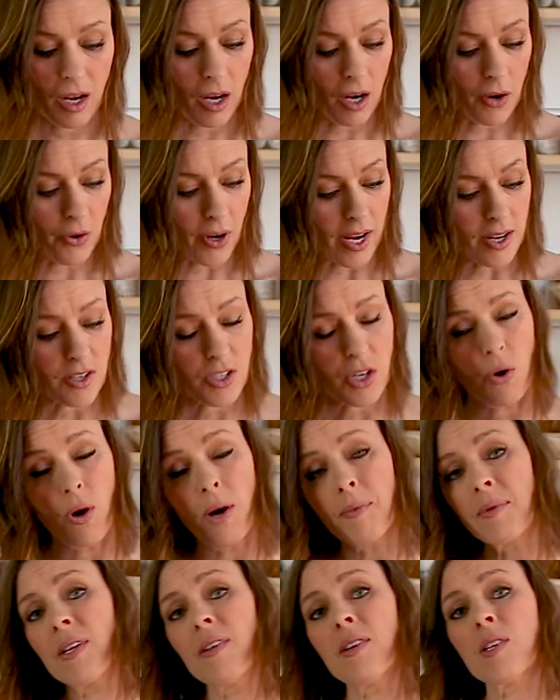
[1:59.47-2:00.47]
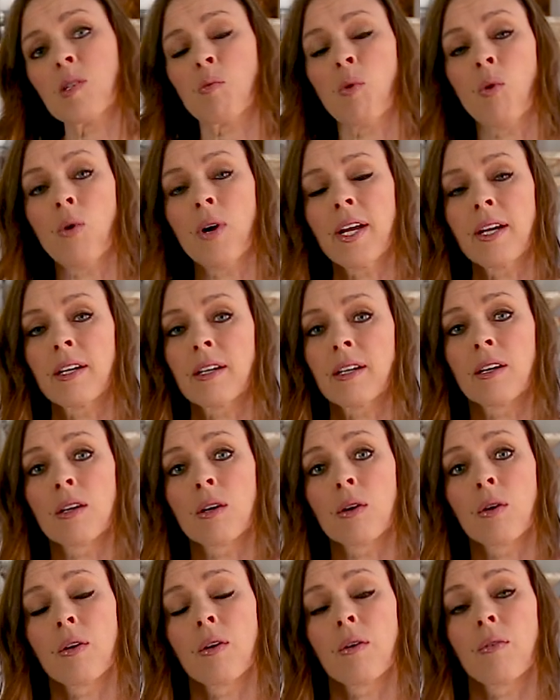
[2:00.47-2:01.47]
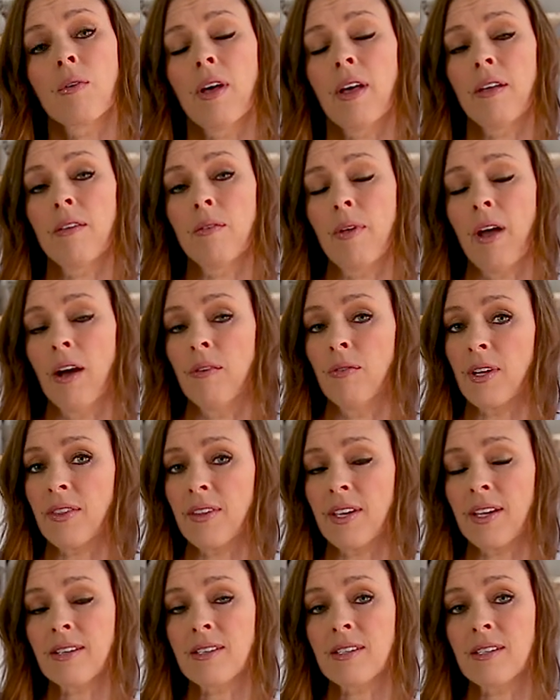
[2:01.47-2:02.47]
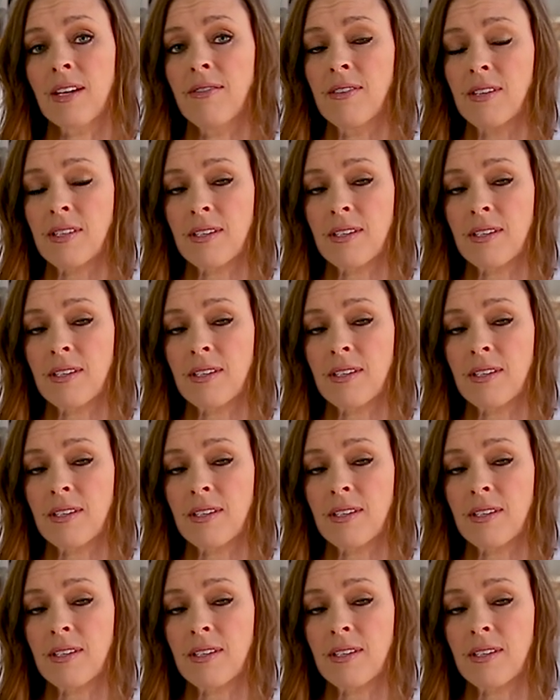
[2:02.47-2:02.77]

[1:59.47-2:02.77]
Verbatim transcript: Okay, so up to this point, everything is done